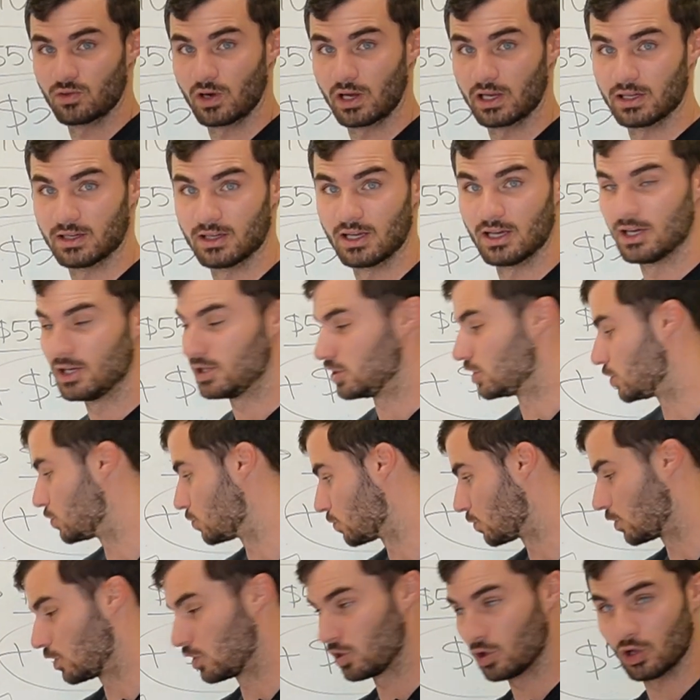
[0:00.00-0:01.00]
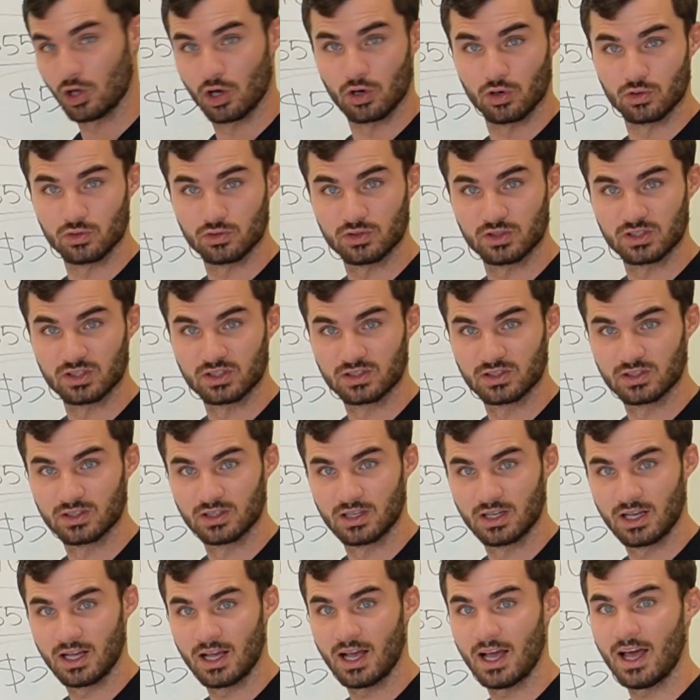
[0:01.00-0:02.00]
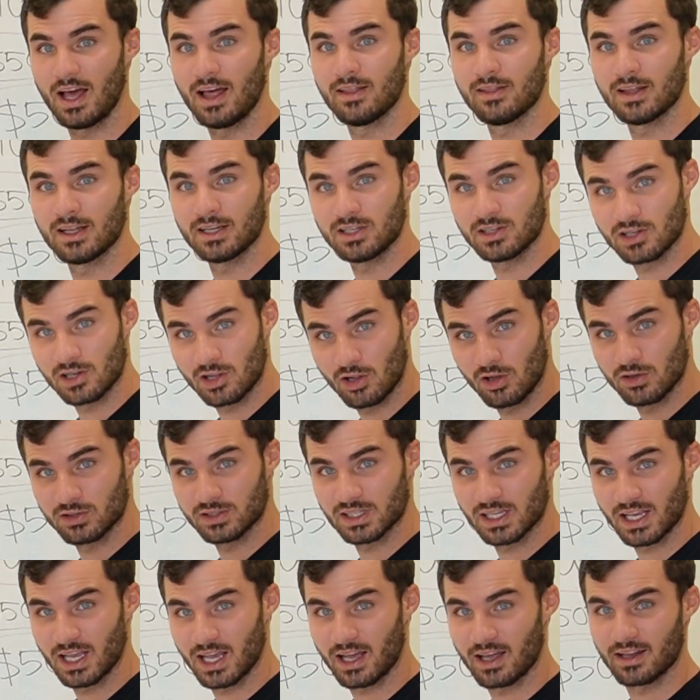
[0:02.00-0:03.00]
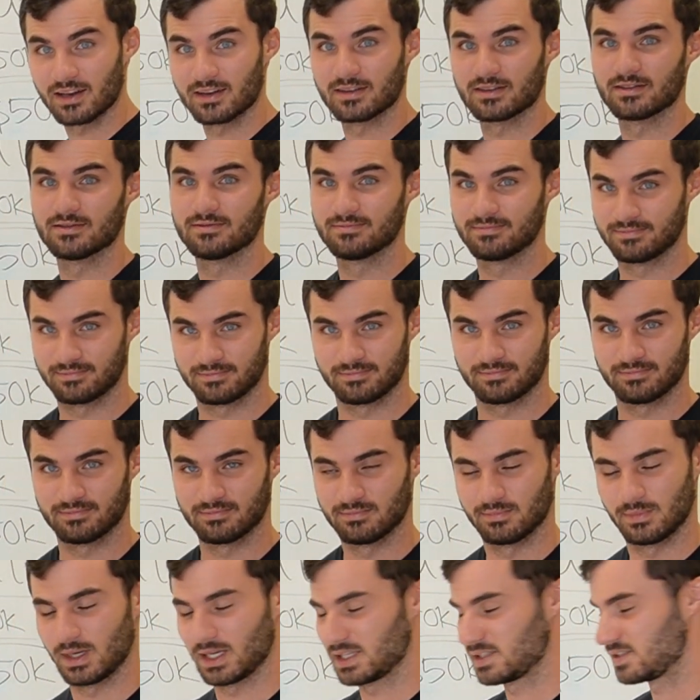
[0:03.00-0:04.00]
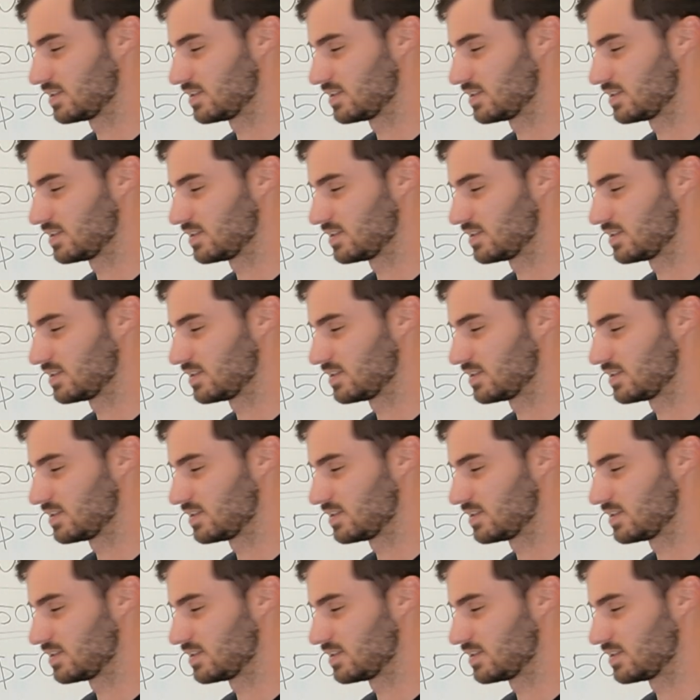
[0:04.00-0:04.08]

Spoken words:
right? You close, and then you close again. Makes